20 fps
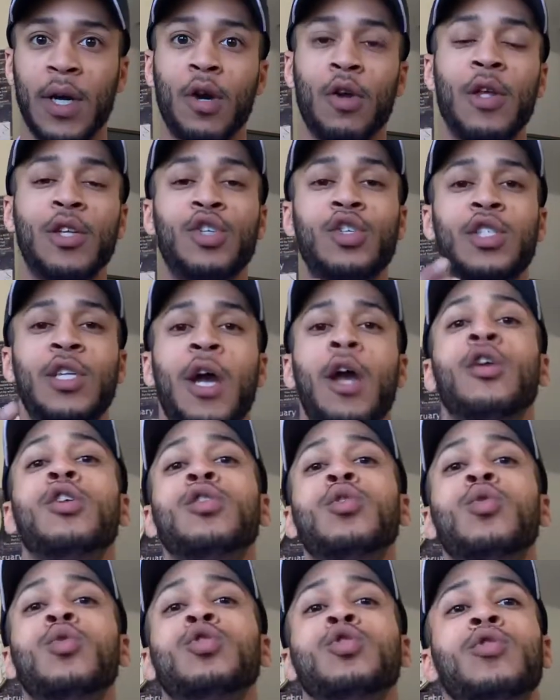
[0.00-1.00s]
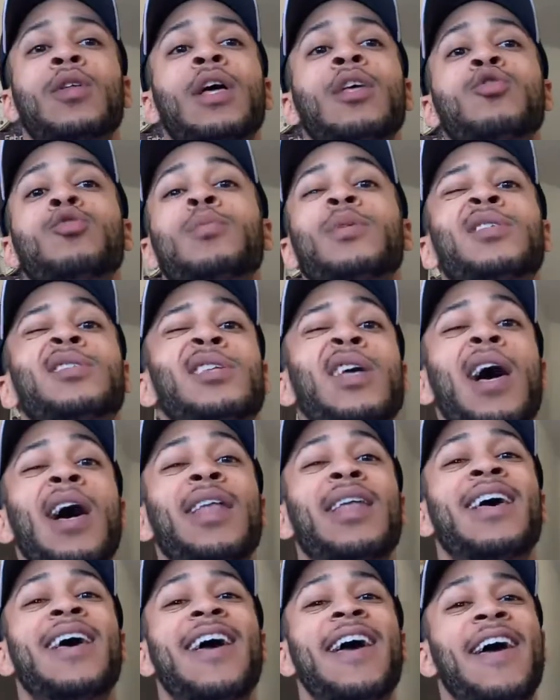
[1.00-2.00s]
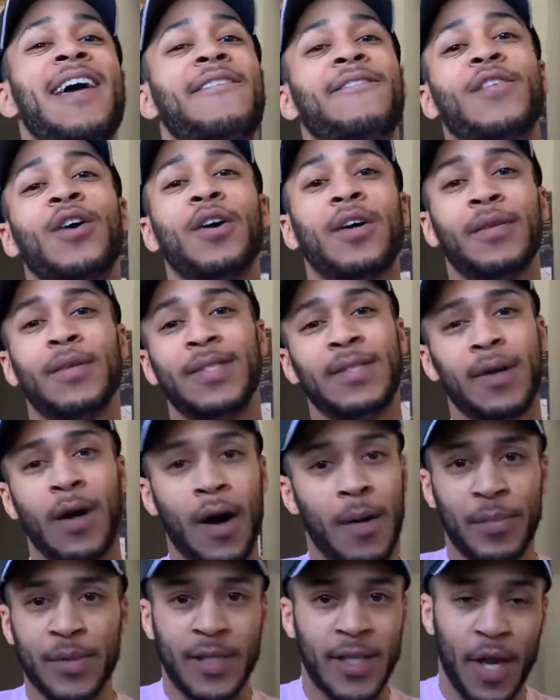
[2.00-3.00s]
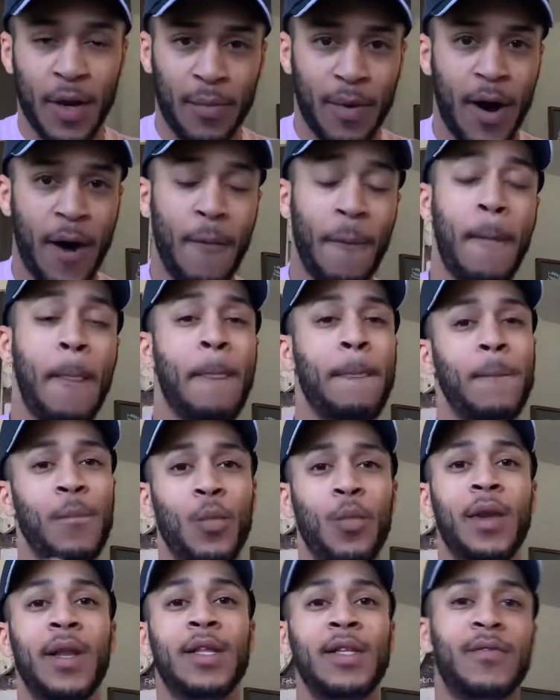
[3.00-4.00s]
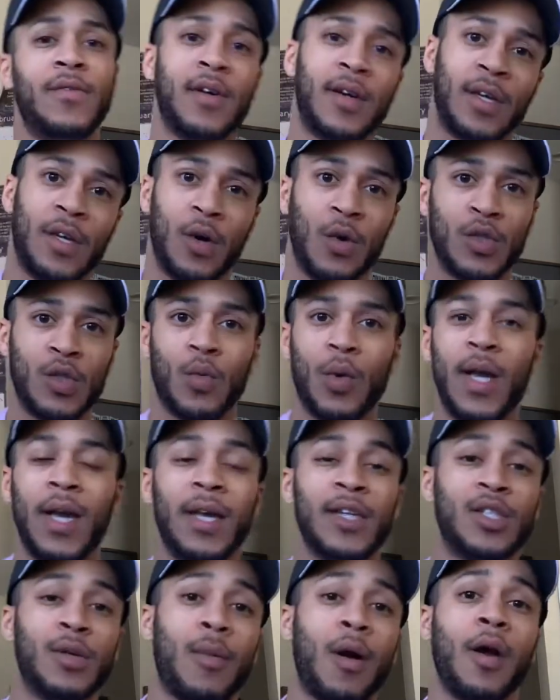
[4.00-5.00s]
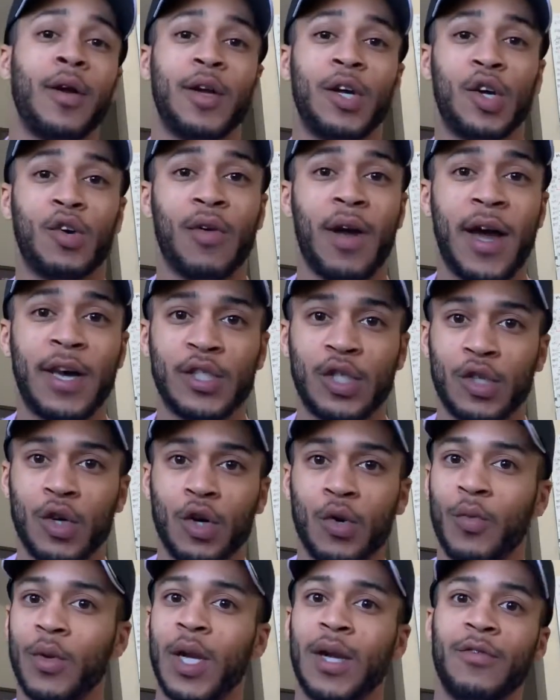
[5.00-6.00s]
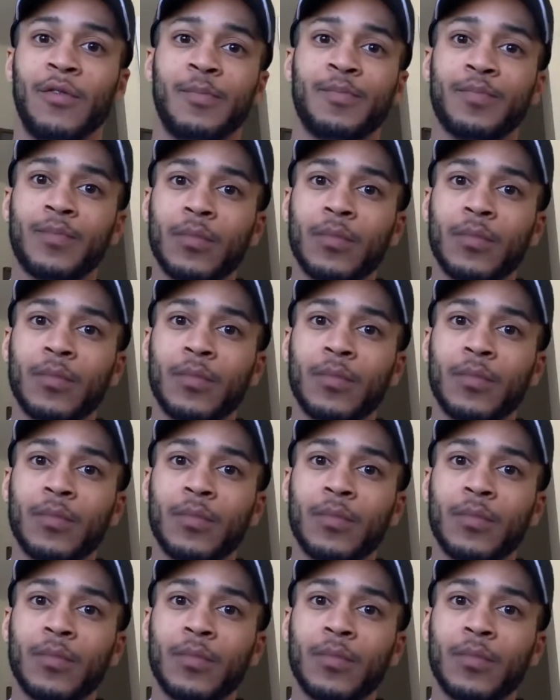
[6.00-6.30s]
Or that you're scared to lose, or that you'd be sad and fucking upset about when it fucking goes away because the market crashed or whatever.